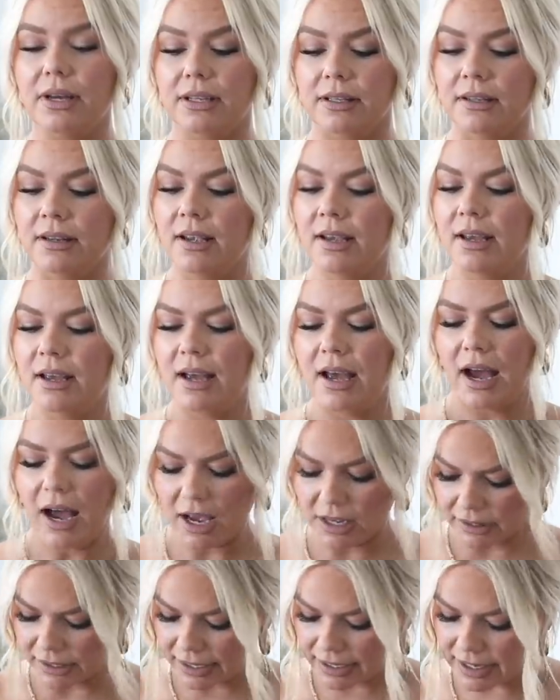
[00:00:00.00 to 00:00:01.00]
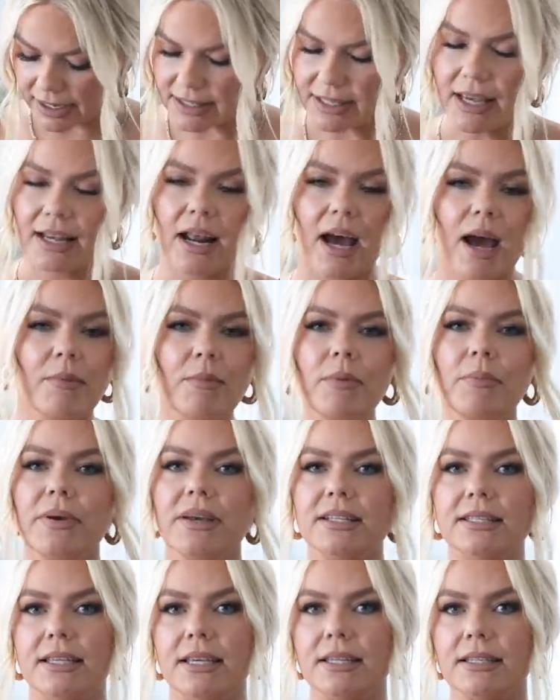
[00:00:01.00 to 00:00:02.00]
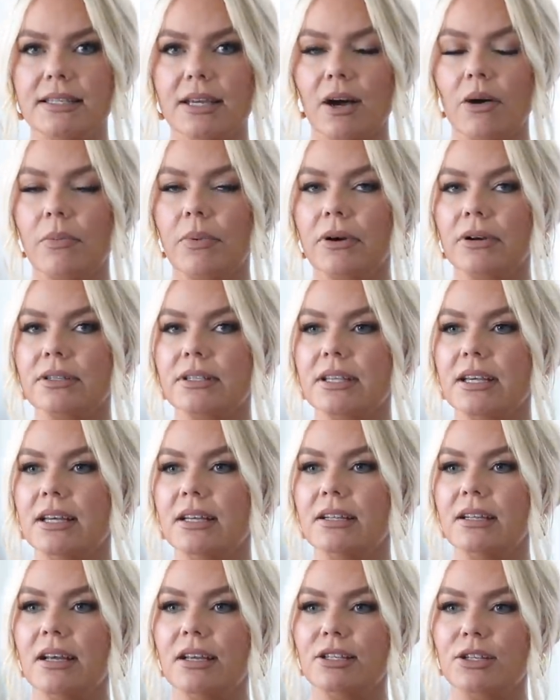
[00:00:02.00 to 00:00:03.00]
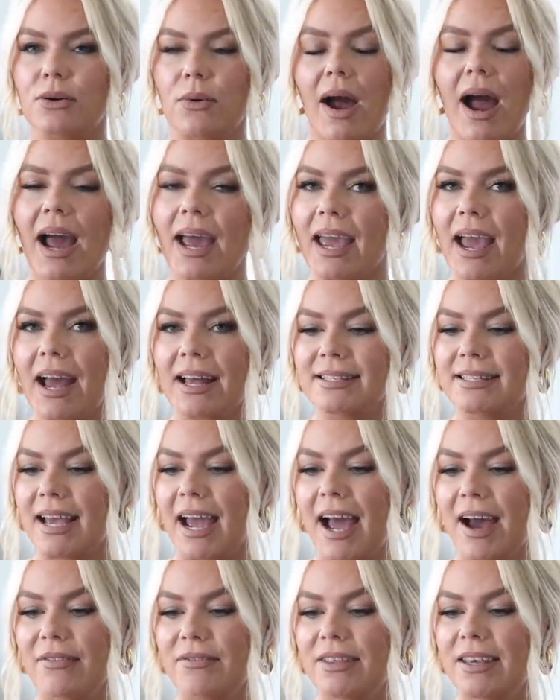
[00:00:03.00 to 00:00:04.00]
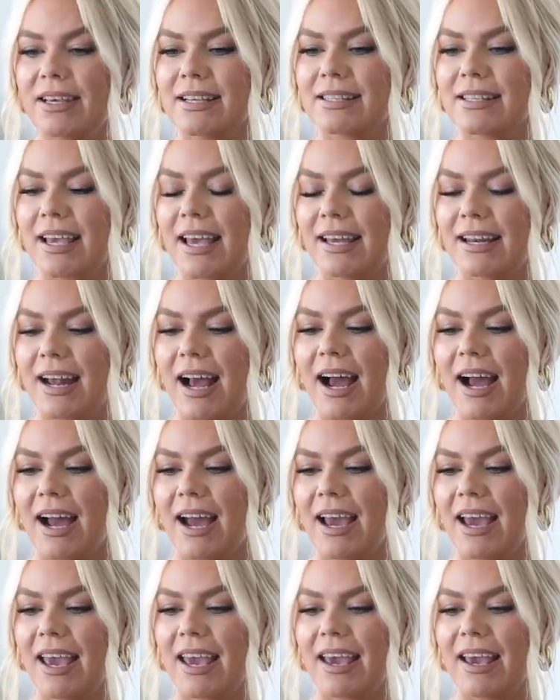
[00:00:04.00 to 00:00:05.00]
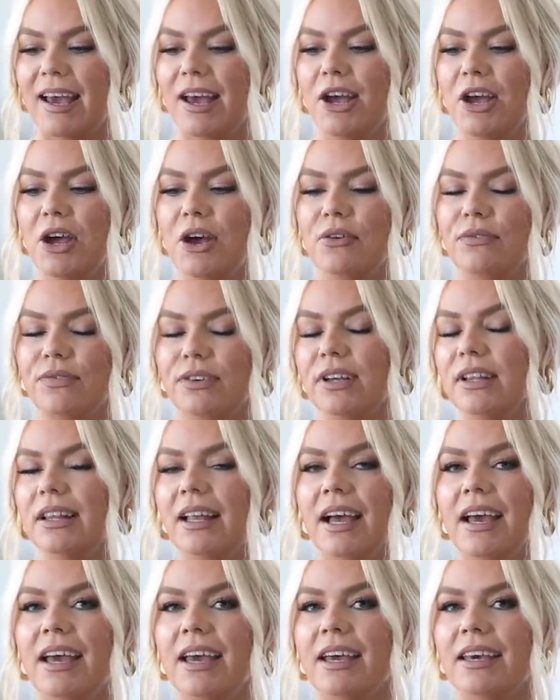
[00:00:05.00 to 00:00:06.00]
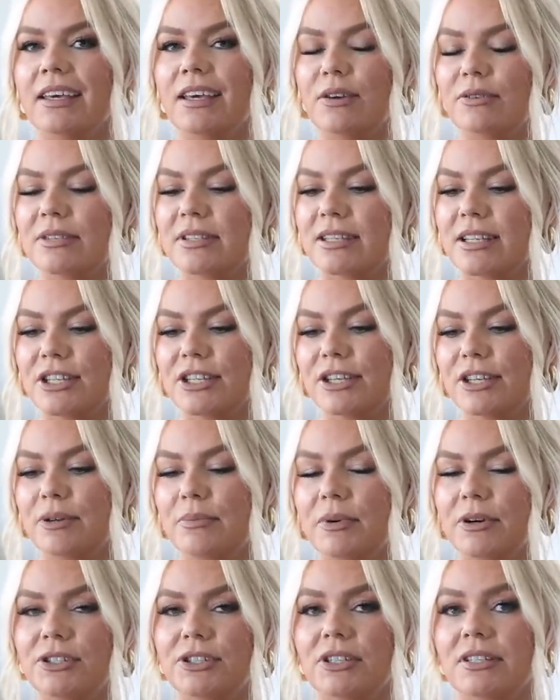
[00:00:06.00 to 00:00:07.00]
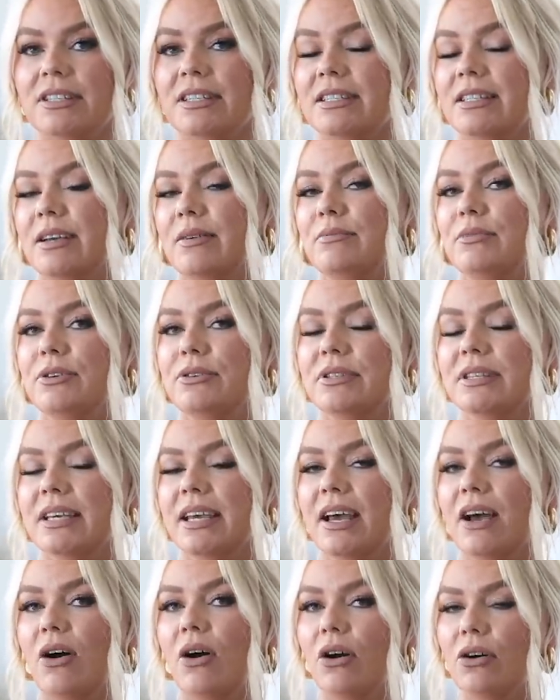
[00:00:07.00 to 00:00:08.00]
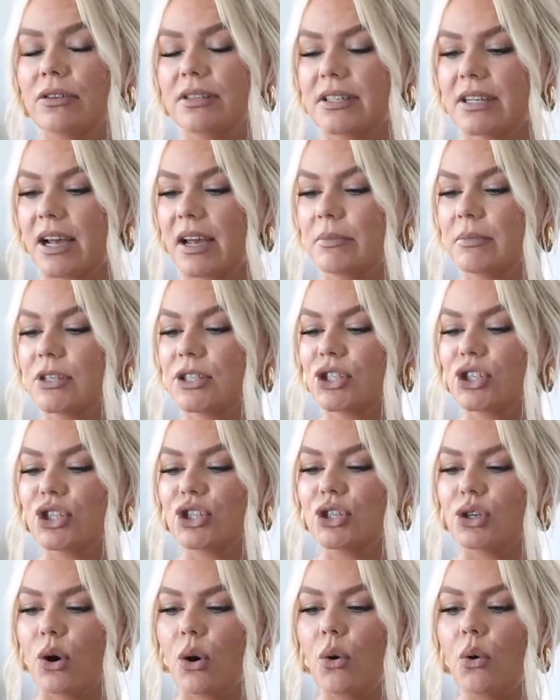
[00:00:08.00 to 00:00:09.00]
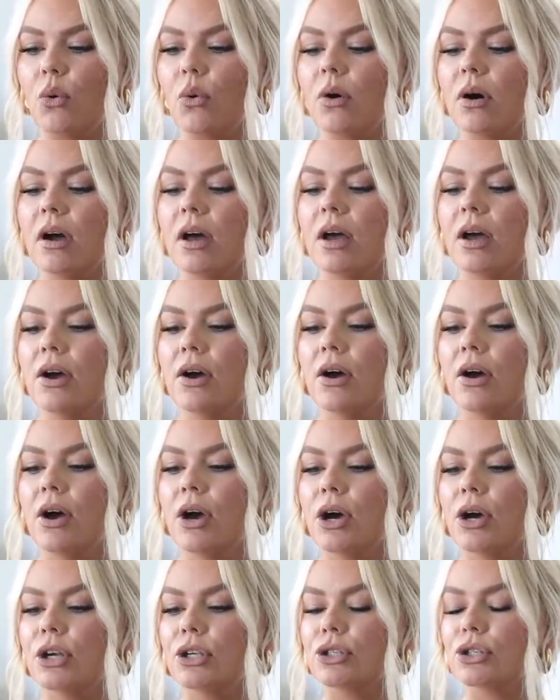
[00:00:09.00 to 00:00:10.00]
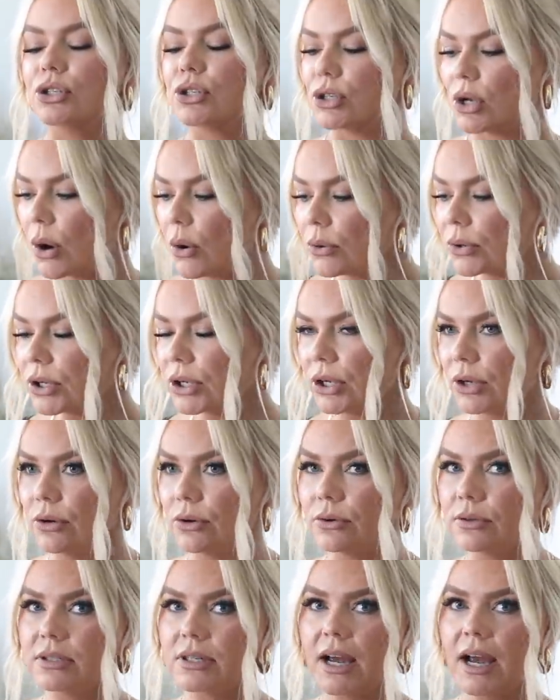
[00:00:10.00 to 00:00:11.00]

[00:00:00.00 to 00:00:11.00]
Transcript: And like I said, I'm a big detail person, so I had to have this, and I feel like it was such a good purchase because I'm using it all the time. It's so, so cute.